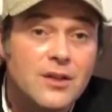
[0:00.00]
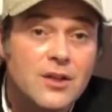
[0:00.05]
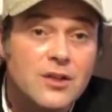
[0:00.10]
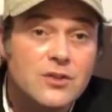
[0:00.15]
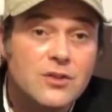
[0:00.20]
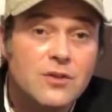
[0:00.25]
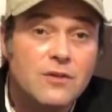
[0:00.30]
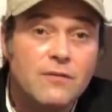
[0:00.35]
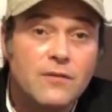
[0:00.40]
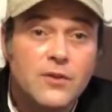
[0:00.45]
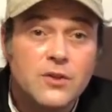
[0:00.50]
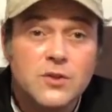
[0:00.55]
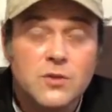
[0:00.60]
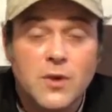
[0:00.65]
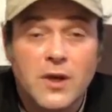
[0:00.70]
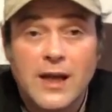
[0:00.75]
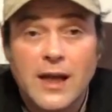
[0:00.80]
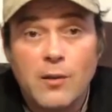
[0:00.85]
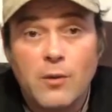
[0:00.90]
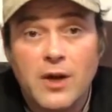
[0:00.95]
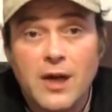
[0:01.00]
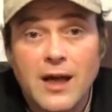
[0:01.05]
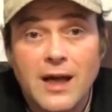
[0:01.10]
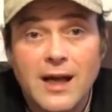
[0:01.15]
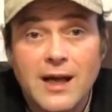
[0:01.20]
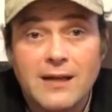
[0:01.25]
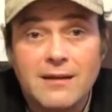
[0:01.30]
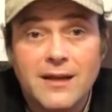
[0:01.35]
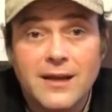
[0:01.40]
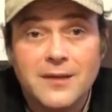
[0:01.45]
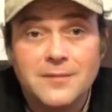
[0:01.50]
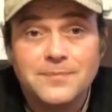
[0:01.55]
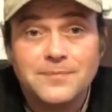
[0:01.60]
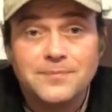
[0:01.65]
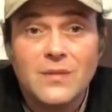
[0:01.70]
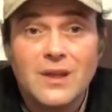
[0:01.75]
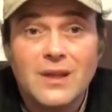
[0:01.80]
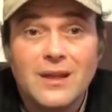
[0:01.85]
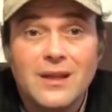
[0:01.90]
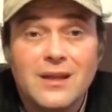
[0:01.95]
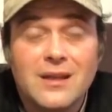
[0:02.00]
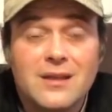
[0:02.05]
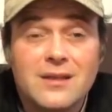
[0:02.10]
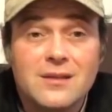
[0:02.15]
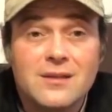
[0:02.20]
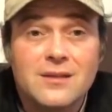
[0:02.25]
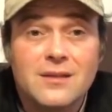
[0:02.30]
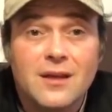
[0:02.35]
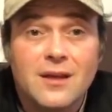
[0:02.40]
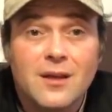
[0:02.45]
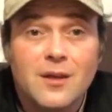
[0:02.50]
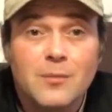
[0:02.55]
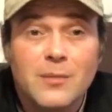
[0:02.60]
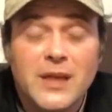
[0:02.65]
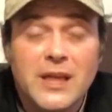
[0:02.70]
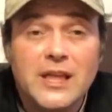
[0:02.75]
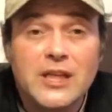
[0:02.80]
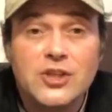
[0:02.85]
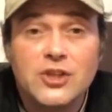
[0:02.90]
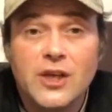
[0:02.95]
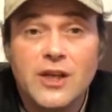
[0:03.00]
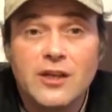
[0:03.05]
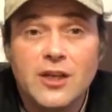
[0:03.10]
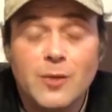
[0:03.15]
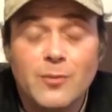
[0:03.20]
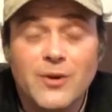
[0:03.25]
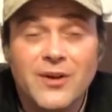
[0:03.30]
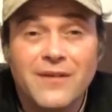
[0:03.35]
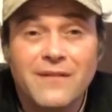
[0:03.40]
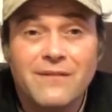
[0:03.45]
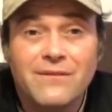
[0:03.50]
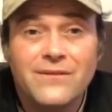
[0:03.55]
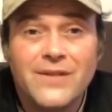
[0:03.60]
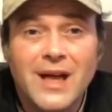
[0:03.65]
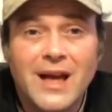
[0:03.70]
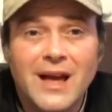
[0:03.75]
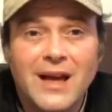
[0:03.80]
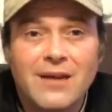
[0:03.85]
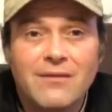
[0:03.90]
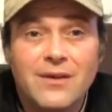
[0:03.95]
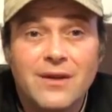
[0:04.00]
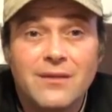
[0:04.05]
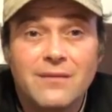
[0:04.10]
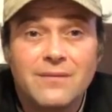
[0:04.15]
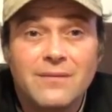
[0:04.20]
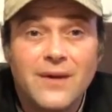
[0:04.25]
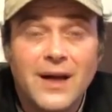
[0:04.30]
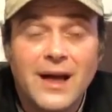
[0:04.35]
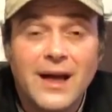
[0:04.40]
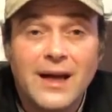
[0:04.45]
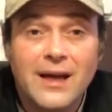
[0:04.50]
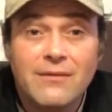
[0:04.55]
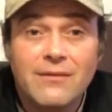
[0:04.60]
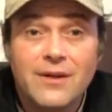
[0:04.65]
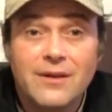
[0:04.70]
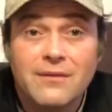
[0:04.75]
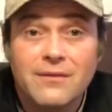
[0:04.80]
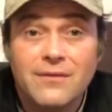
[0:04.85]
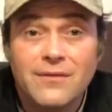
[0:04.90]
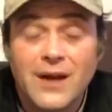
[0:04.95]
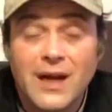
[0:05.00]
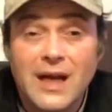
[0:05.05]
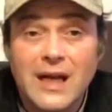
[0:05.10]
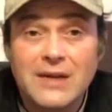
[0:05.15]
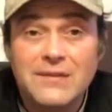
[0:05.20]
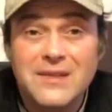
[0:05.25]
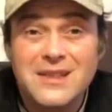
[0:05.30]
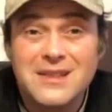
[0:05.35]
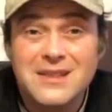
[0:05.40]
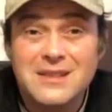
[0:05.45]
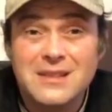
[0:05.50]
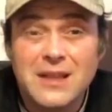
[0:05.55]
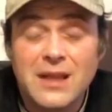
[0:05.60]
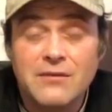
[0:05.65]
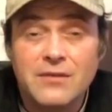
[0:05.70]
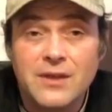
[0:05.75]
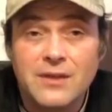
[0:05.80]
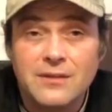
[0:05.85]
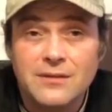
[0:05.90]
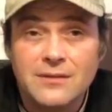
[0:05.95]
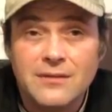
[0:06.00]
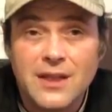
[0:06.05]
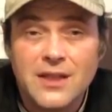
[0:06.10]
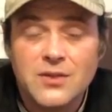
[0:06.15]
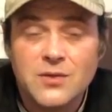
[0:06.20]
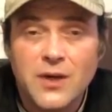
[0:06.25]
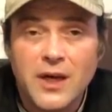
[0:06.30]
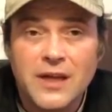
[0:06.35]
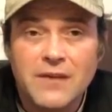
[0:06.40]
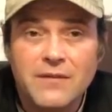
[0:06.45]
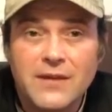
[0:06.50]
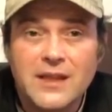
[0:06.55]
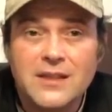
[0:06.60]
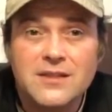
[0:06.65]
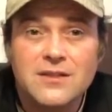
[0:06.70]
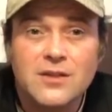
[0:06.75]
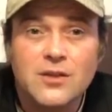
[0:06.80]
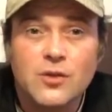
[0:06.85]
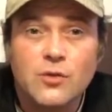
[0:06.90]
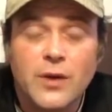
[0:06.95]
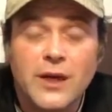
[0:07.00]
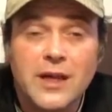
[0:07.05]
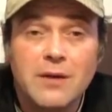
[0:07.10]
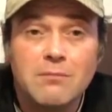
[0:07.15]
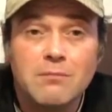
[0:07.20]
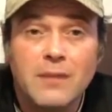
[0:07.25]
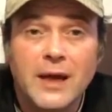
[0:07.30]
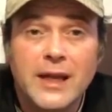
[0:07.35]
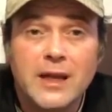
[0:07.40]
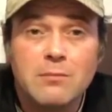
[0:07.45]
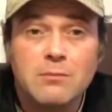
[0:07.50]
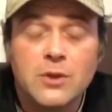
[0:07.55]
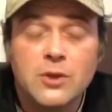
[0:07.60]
So the first one I want to highlight is PDJ number 5557. That's right, that's the great Mike